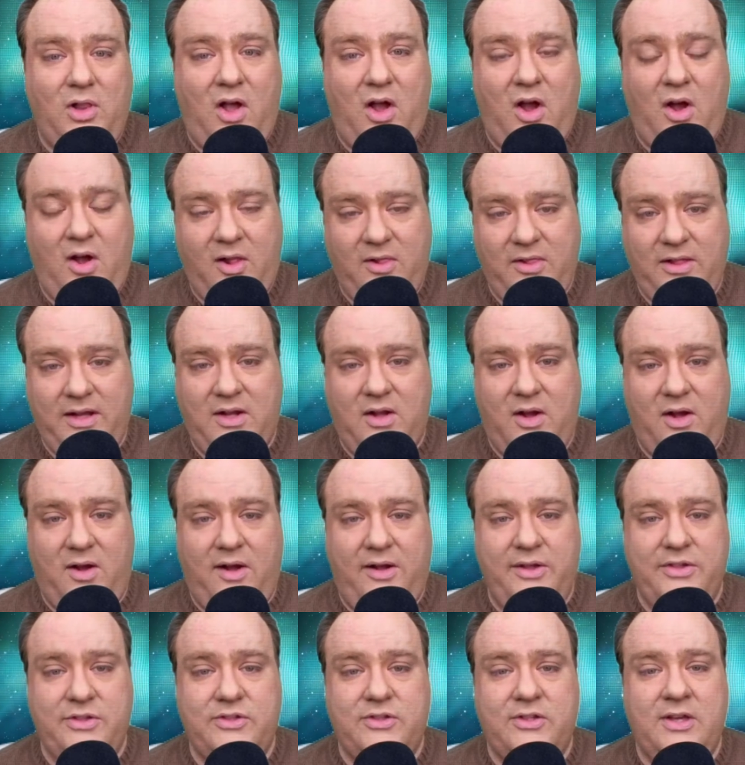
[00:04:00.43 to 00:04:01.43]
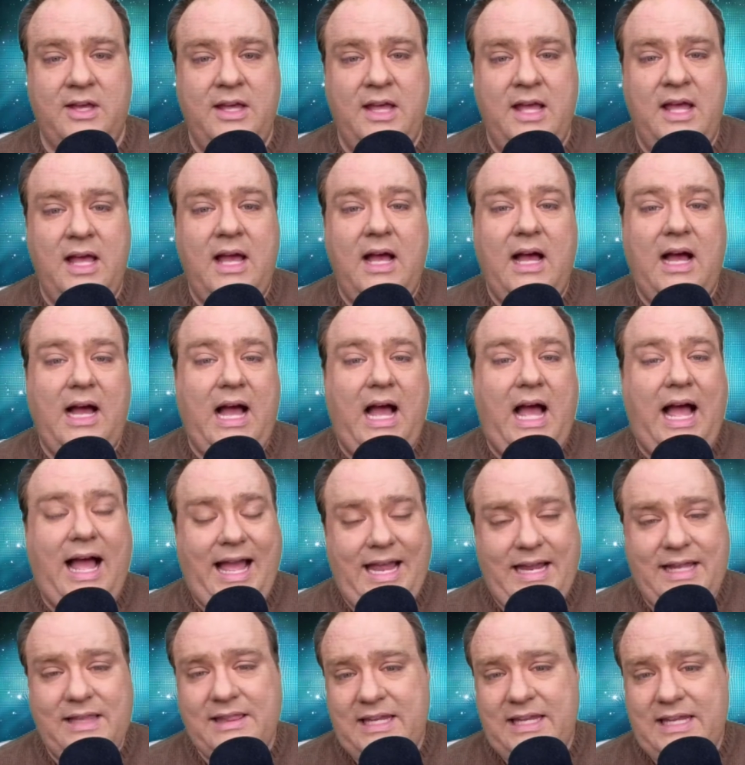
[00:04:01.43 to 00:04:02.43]
Holocaust, a
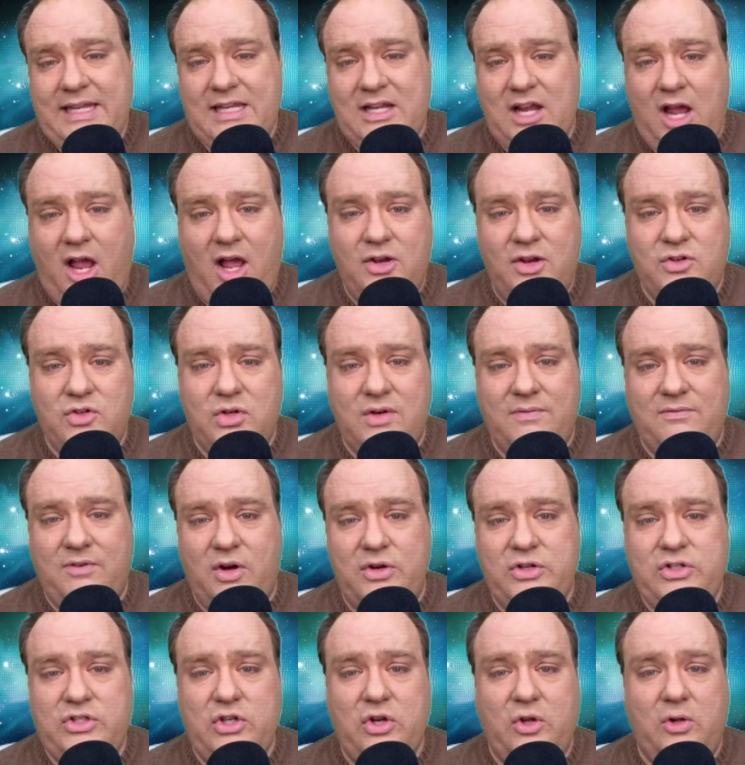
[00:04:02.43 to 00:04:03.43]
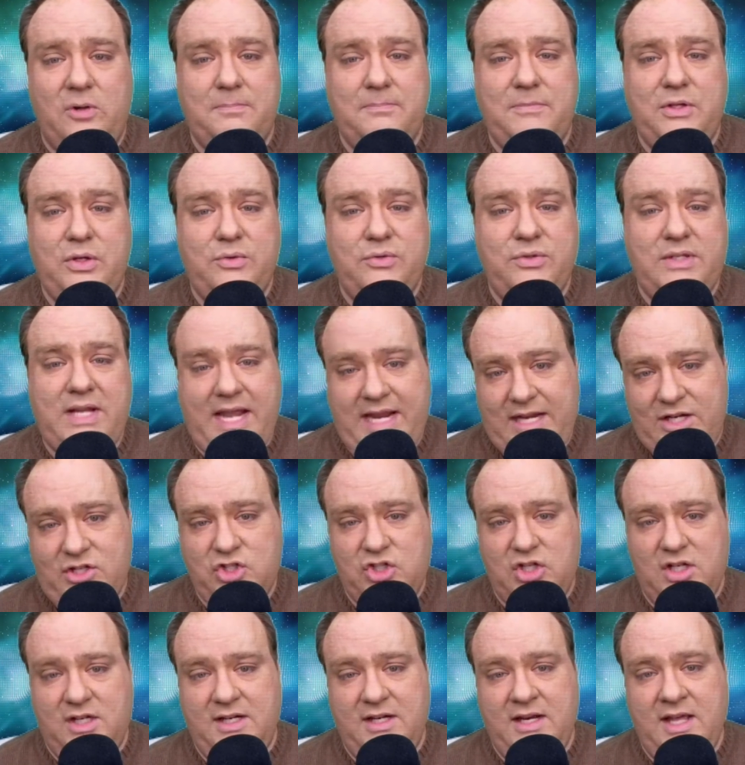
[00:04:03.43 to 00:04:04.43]
highly controversial
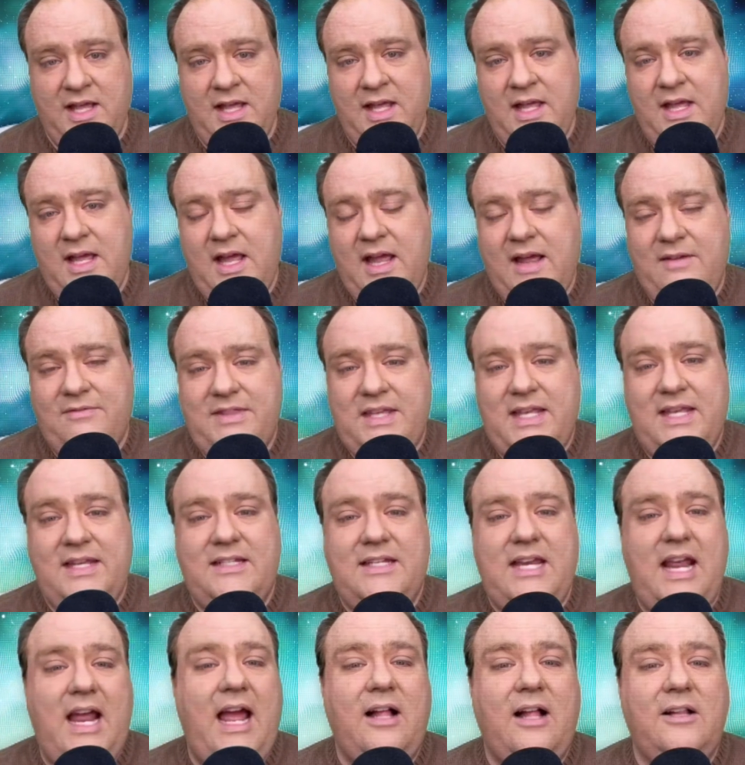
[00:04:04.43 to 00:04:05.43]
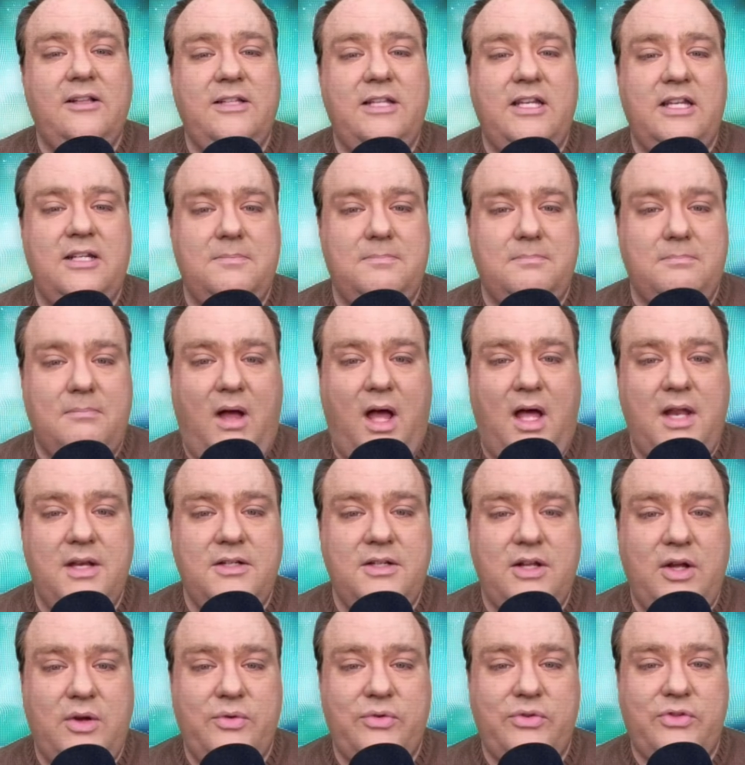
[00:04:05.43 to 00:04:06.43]
mutation of the Italian
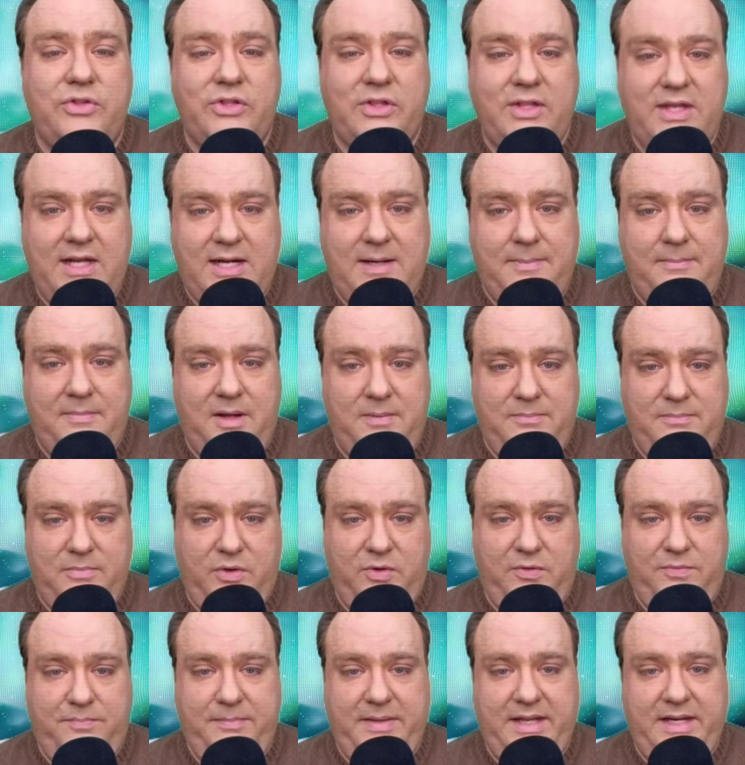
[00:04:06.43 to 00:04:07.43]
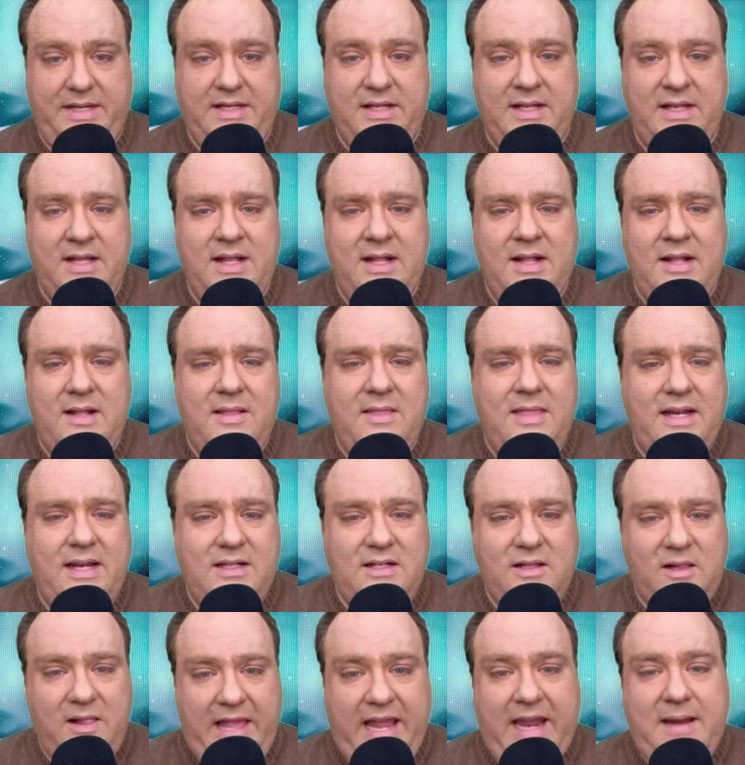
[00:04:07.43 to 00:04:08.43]
Mondo cinema movement that
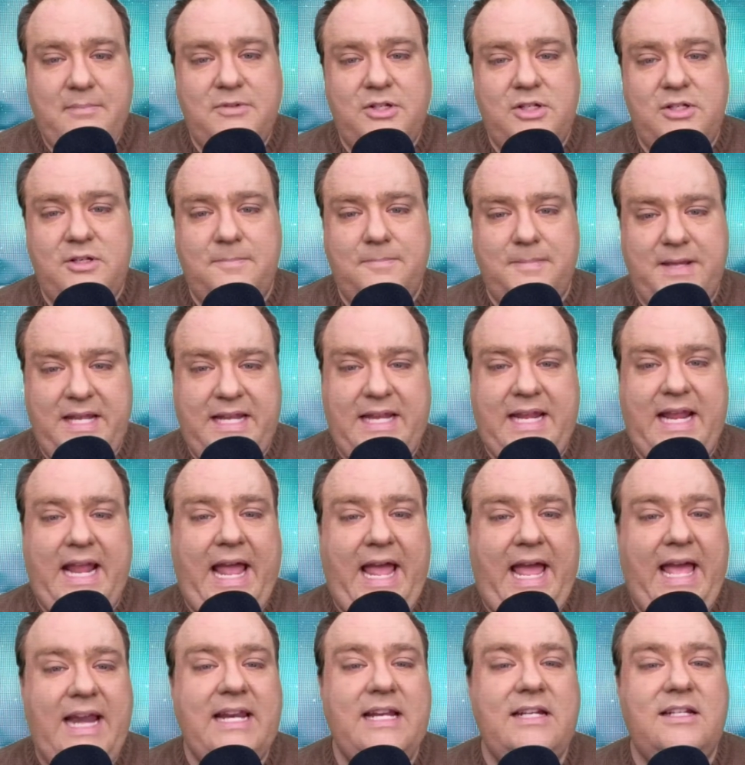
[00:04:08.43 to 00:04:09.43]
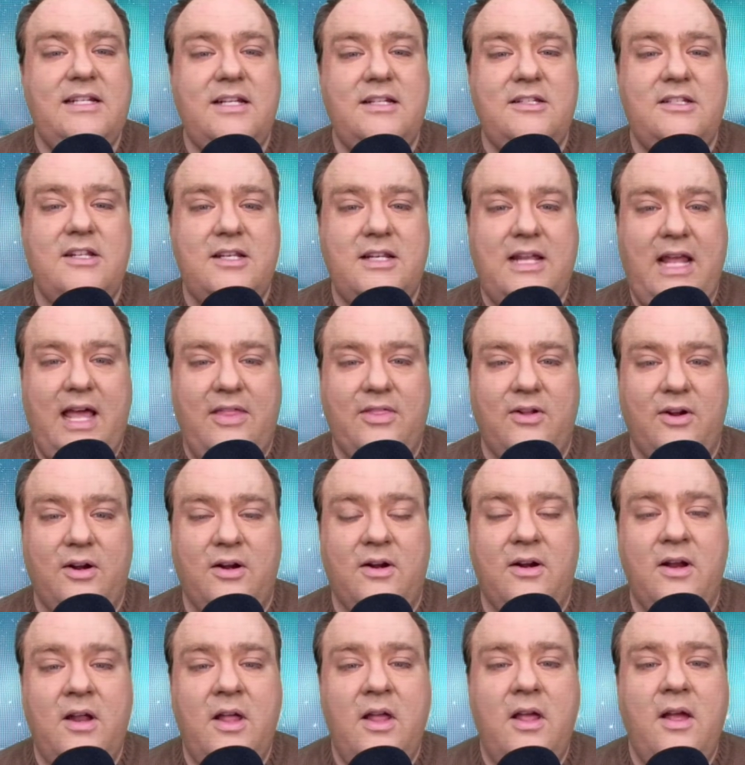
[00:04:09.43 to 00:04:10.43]
claimed to be edited together